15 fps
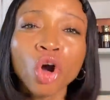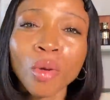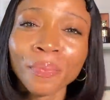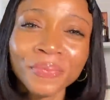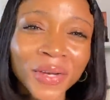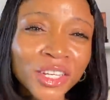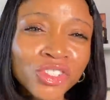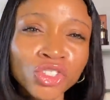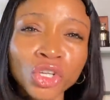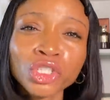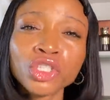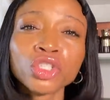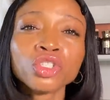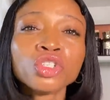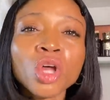complexion
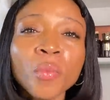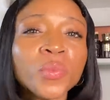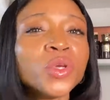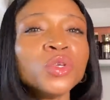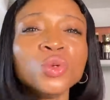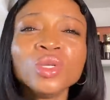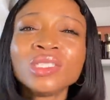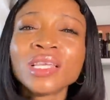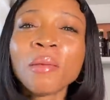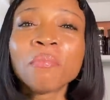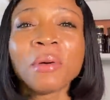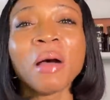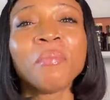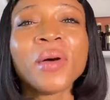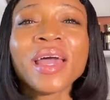should not be using
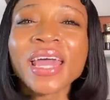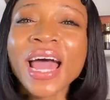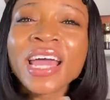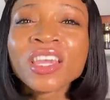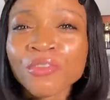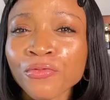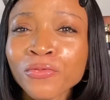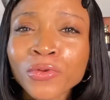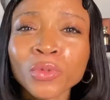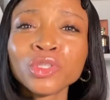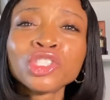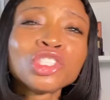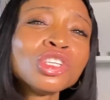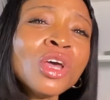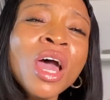papaya
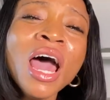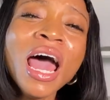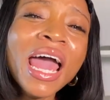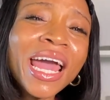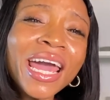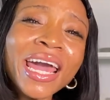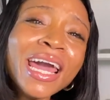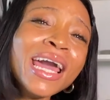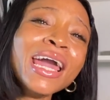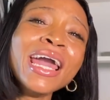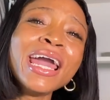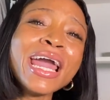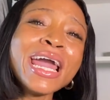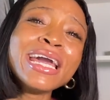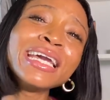infused uh,
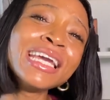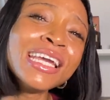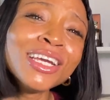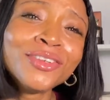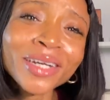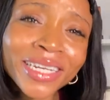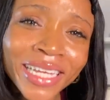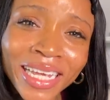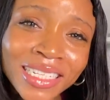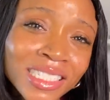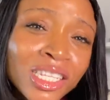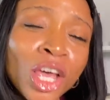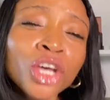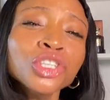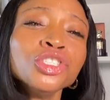uh,
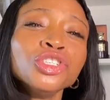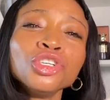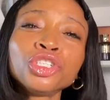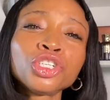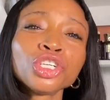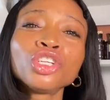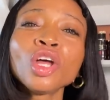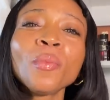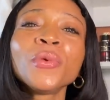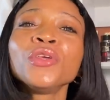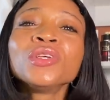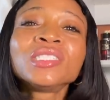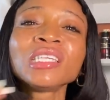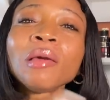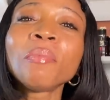ingredients. You should not be
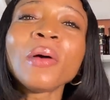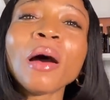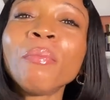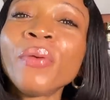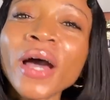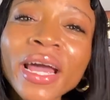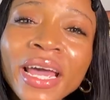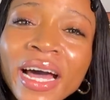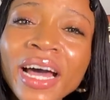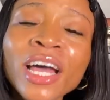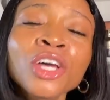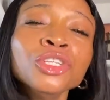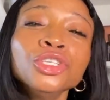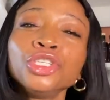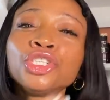using papaya.
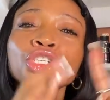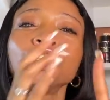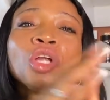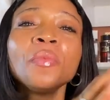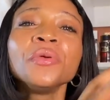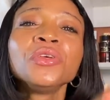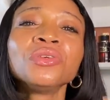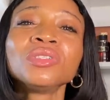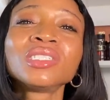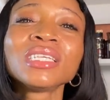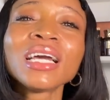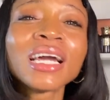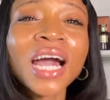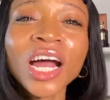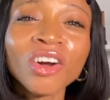You should not be
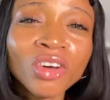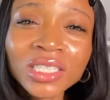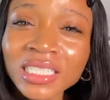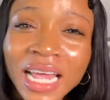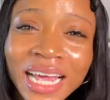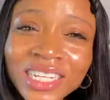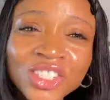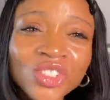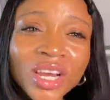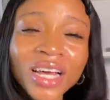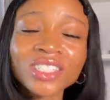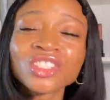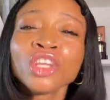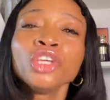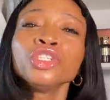using carrot
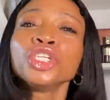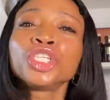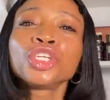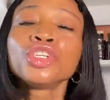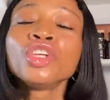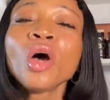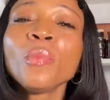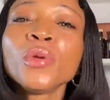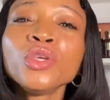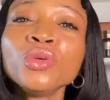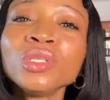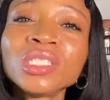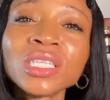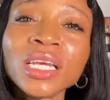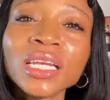extract. You should not be
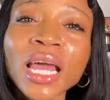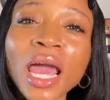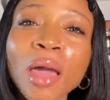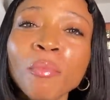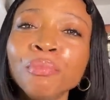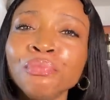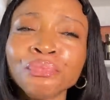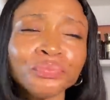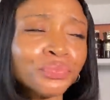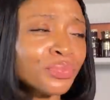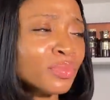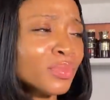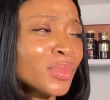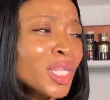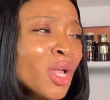using, um,
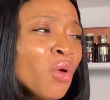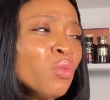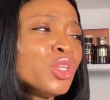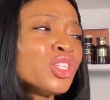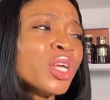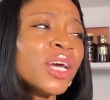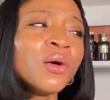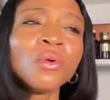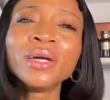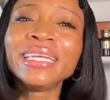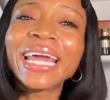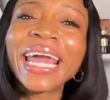which other one?